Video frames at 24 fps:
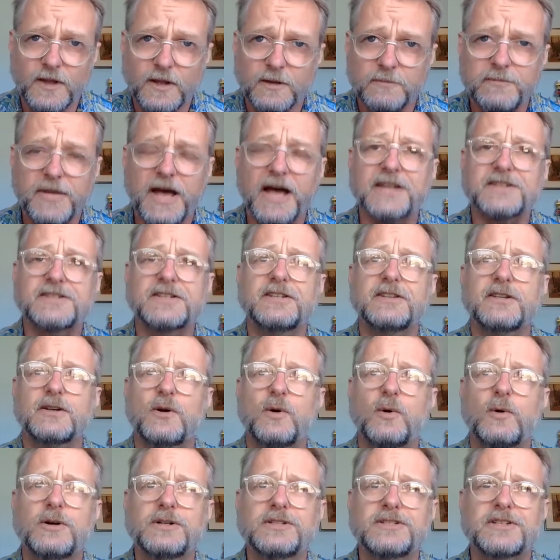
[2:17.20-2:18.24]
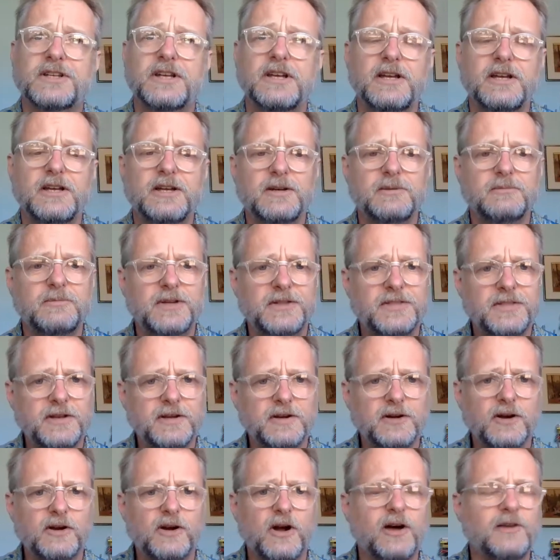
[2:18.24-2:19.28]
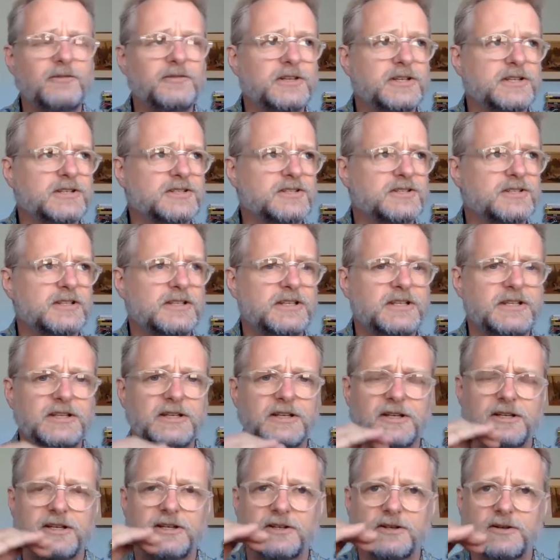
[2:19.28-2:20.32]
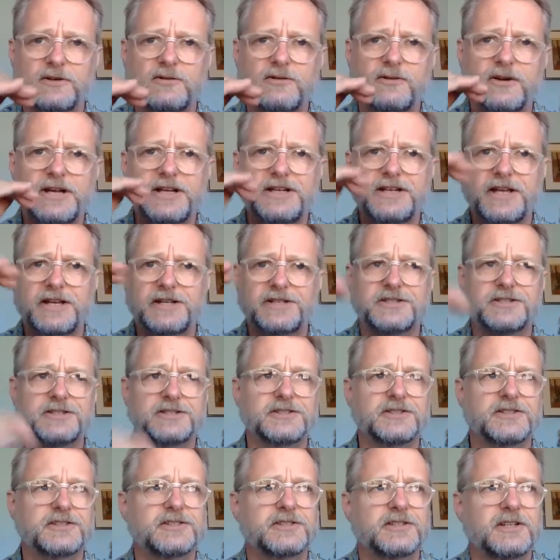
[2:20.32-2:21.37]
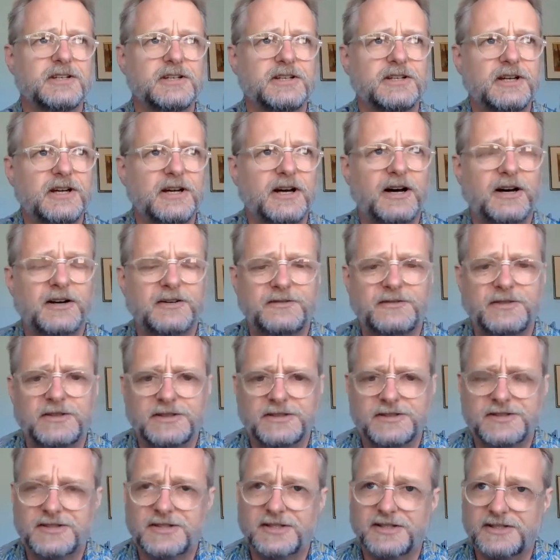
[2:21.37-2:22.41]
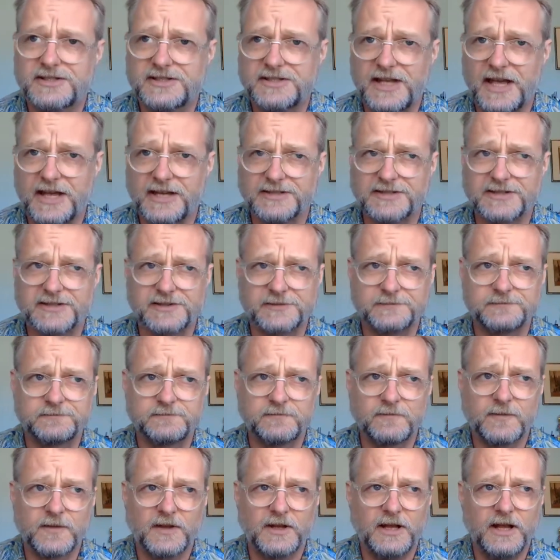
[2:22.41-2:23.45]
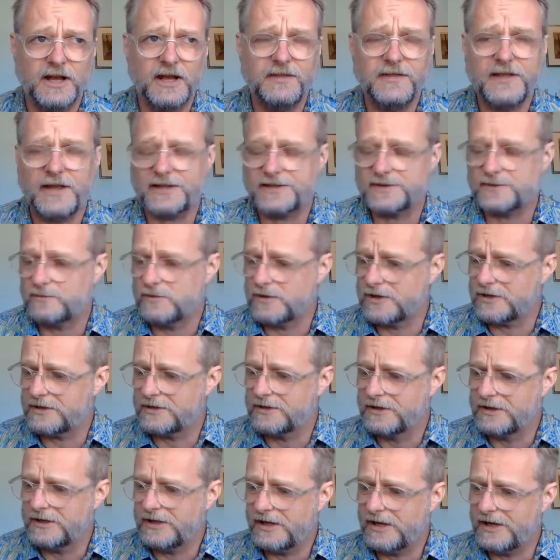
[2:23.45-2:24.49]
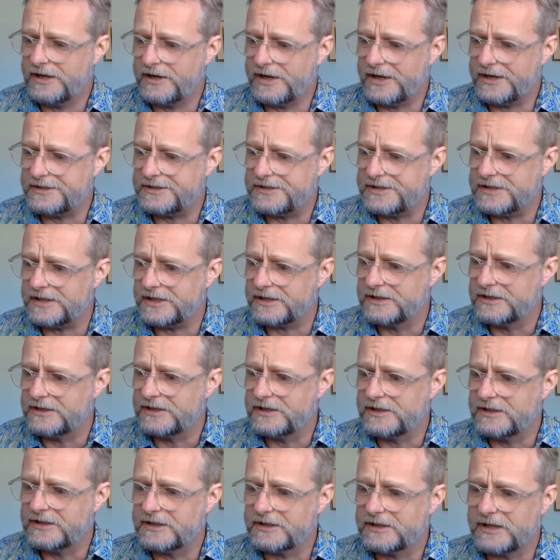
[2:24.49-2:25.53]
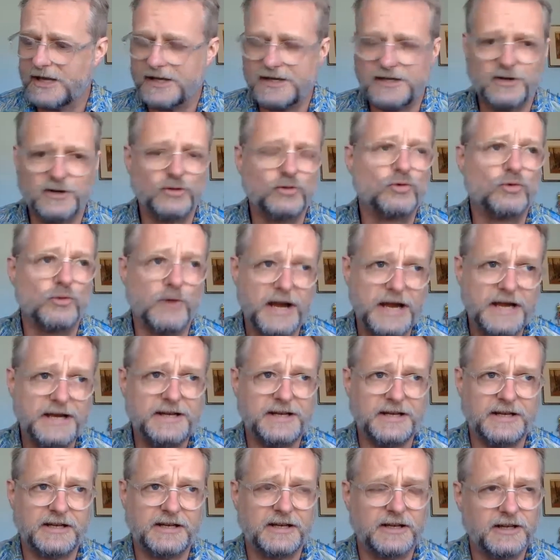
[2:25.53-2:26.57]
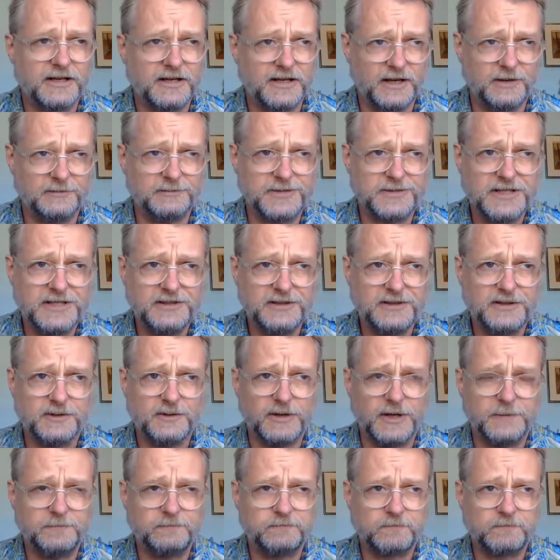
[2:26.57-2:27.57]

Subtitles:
passing the course, but there are obviously gradations of success. And that's where an idea like grading comes into it.